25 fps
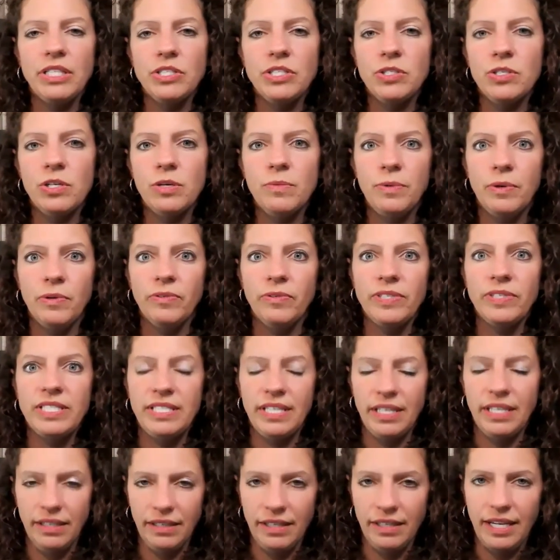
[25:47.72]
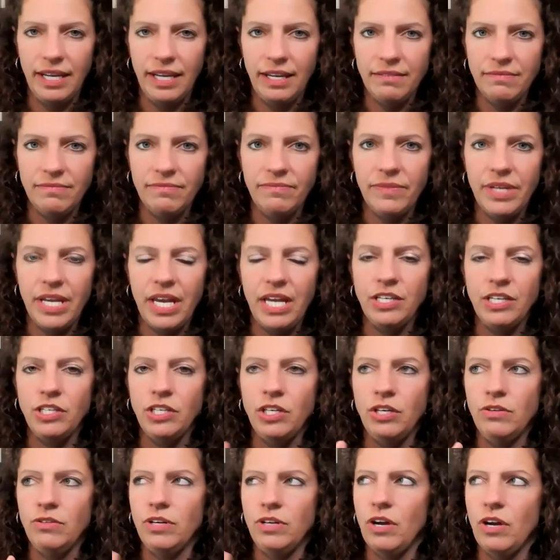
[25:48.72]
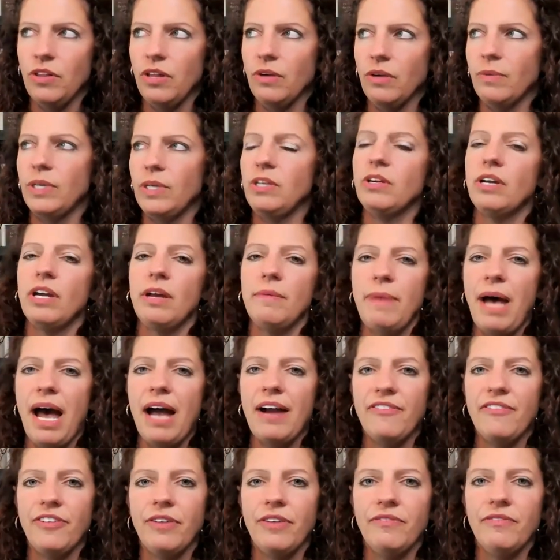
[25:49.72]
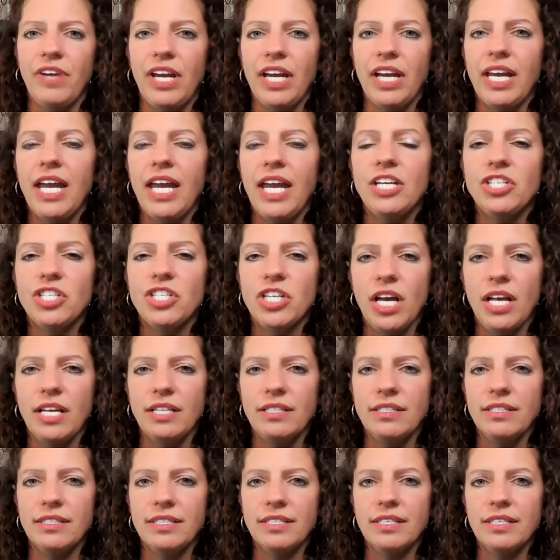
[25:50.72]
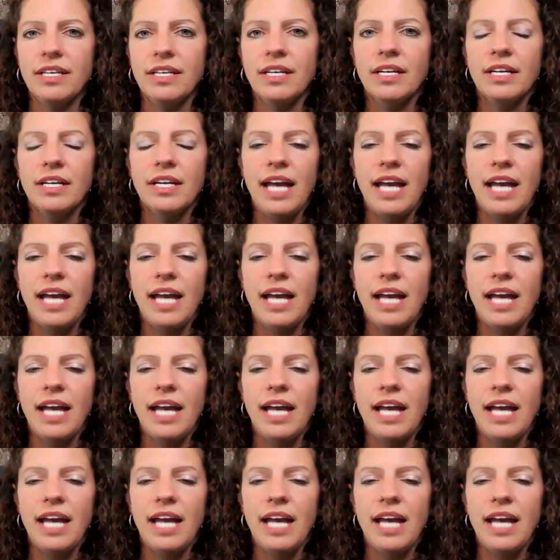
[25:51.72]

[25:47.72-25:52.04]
been super resilient. And you know that when you get back from vacations,